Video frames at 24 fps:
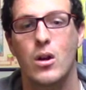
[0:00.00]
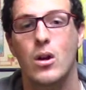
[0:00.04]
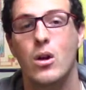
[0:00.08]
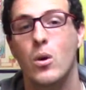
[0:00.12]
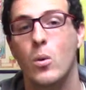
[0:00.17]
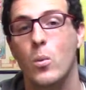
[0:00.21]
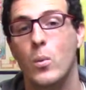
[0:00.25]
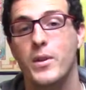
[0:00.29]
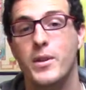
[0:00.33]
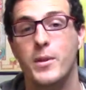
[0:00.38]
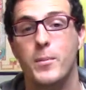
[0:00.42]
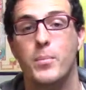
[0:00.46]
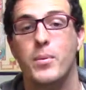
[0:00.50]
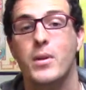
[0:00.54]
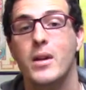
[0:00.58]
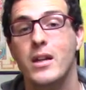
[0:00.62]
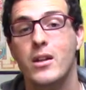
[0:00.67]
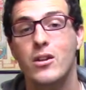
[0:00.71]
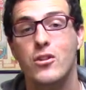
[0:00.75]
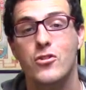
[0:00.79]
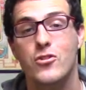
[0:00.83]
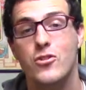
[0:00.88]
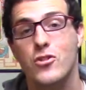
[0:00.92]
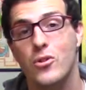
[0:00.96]
When the
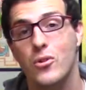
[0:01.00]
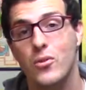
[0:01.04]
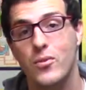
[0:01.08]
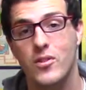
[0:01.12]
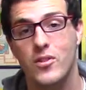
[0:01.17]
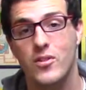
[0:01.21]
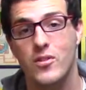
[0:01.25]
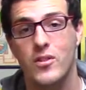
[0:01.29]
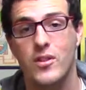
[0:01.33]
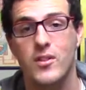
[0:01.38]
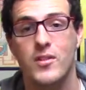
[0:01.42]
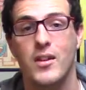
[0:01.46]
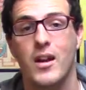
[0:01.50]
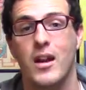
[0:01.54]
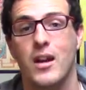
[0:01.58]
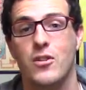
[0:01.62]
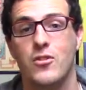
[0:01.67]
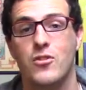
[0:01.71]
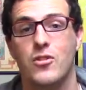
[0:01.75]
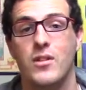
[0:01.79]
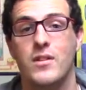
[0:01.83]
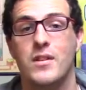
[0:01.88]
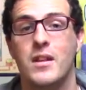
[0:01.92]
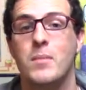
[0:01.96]
player chooses this
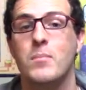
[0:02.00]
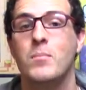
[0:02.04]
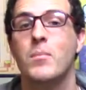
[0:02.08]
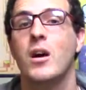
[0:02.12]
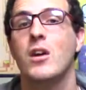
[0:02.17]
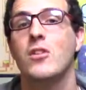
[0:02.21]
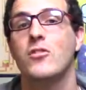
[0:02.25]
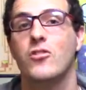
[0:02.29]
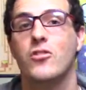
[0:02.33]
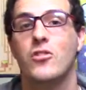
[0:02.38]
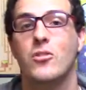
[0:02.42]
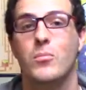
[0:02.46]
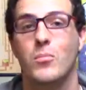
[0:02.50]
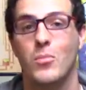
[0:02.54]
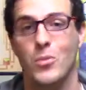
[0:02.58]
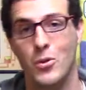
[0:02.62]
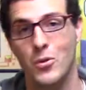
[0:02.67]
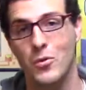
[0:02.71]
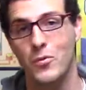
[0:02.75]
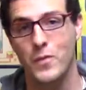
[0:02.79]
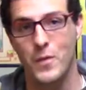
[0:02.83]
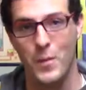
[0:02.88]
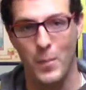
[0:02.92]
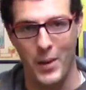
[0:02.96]
action, they must
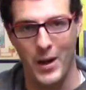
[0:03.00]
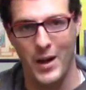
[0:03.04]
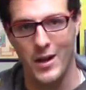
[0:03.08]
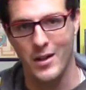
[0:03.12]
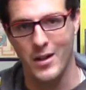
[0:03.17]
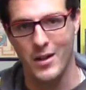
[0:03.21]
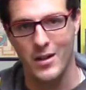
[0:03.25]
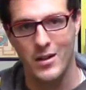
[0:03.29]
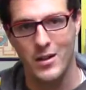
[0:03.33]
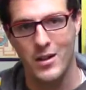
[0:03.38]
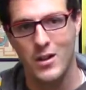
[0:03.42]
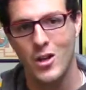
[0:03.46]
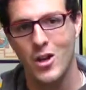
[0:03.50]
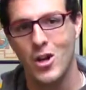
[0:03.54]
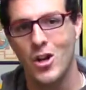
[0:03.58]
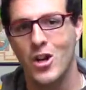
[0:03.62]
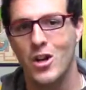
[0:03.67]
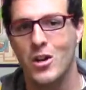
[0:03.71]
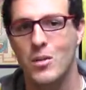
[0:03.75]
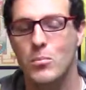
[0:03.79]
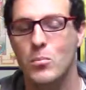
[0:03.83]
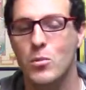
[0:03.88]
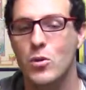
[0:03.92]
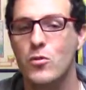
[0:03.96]
move the Panda.
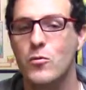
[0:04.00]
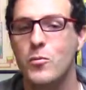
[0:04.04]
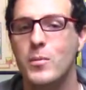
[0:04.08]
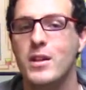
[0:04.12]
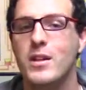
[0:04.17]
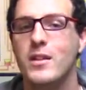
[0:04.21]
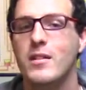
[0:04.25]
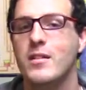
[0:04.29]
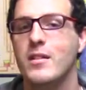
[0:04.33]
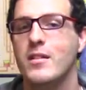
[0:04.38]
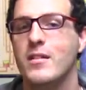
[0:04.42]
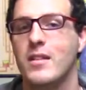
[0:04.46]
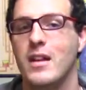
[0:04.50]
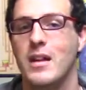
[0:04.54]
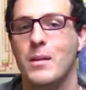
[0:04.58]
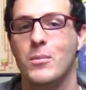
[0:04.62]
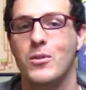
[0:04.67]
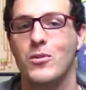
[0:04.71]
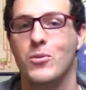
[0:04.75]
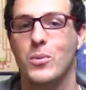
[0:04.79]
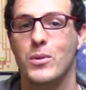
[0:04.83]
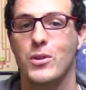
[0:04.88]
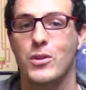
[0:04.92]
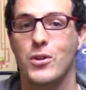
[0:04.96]
Movement is the same
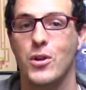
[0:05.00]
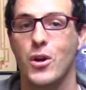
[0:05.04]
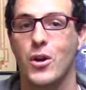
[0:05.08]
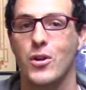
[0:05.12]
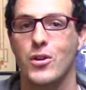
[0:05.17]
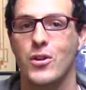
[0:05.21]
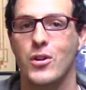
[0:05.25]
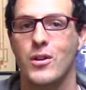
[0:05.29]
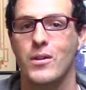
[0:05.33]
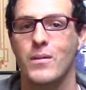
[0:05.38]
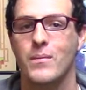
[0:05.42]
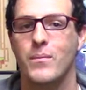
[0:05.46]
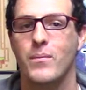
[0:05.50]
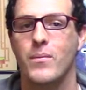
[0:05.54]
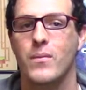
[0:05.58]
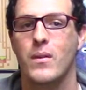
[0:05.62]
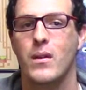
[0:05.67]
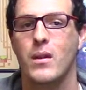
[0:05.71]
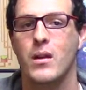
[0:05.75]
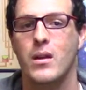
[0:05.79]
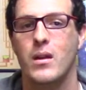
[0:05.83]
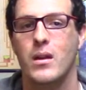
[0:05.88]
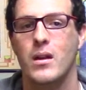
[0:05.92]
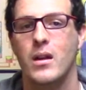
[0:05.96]
as with the Gardner.
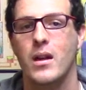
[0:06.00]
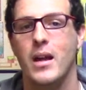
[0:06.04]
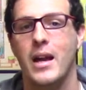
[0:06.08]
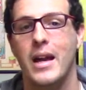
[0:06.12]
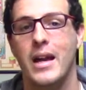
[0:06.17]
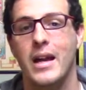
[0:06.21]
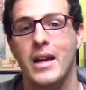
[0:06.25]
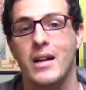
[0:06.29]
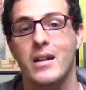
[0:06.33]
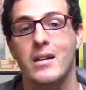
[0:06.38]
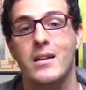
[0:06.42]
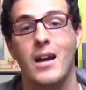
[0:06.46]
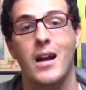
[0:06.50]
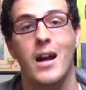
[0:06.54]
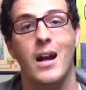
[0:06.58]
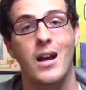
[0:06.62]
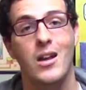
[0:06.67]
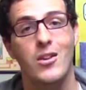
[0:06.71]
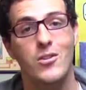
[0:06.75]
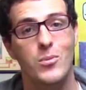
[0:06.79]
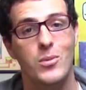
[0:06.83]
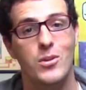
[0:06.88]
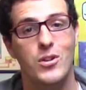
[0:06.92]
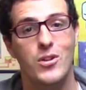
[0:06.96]
And
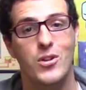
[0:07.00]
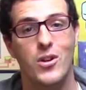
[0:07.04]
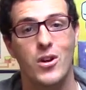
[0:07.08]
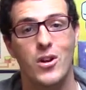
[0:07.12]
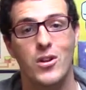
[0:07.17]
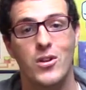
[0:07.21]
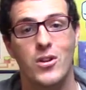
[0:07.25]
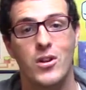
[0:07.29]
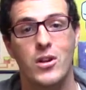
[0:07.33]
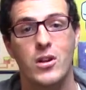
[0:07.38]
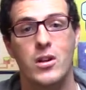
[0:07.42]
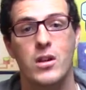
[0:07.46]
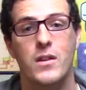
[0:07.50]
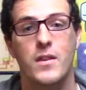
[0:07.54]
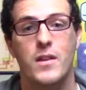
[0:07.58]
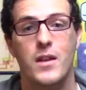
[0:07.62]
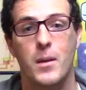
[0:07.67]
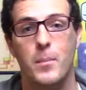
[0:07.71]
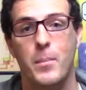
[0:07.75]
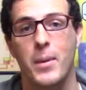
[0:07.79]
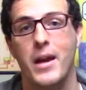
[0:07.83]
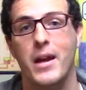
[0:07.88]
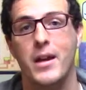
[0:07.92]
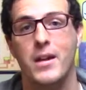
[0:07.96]
as with the Gardner, the
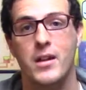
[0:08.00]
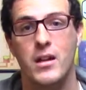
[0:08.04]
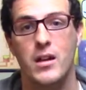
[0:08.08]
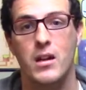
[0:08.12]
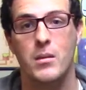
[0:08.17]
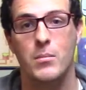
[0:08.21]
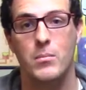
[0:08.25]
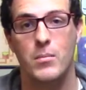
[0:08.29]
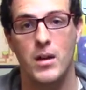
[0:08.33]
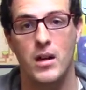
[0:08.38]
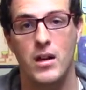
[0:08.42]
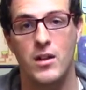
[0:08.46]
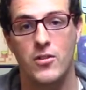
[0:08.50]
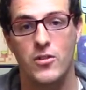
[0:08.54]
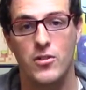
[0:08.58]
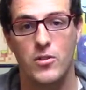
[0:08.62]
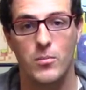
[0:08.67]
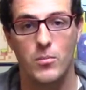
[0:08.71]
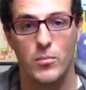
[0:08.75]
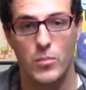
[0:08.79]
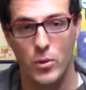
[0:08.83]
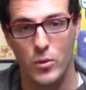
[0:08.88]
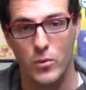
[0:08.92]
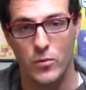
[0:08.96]
Panda
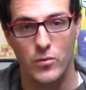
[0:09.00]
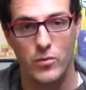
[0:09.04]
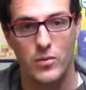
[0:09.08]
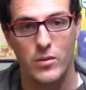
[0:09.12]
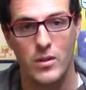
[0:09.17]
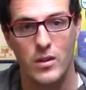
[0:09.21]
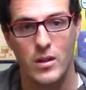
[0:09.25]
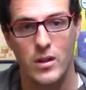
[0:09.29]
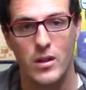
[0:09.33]
must move.